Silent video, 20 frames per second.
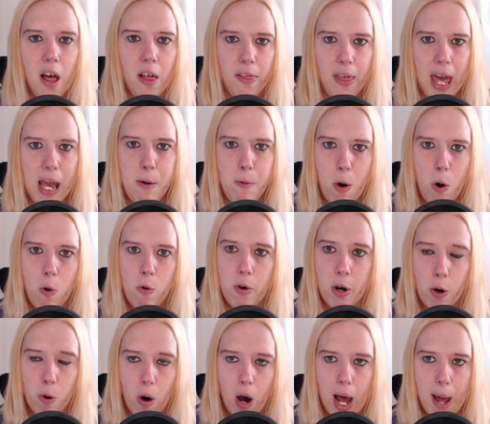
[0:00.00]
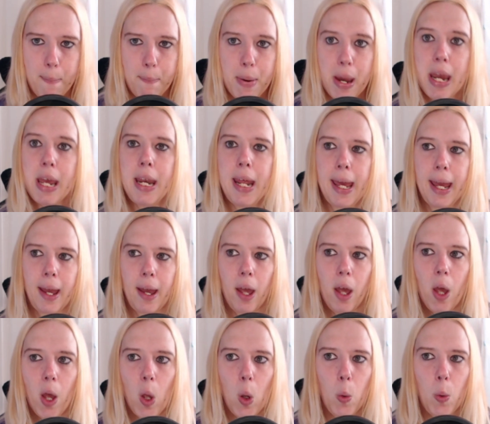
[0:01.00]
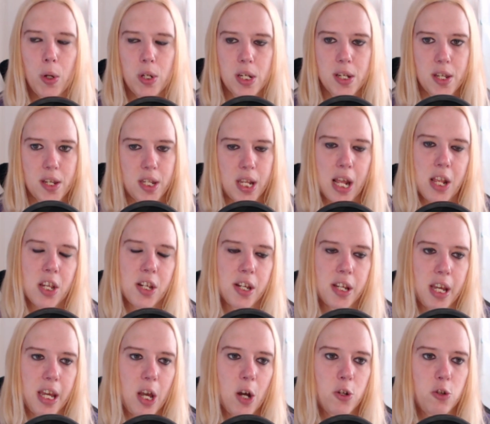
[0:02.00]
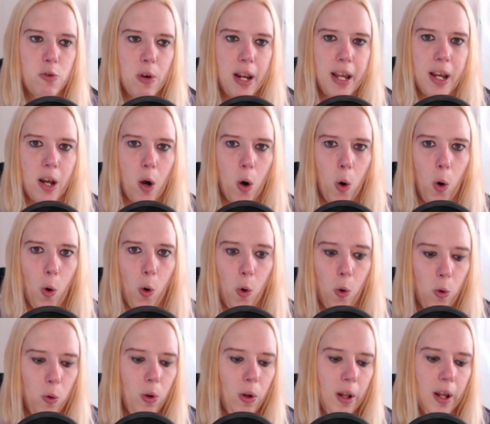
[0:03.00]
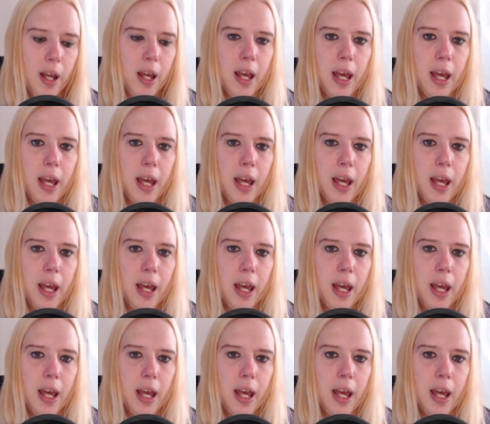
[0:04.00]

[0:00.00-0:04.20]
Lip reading: They will require pinning, which is essentially you're drilling a hole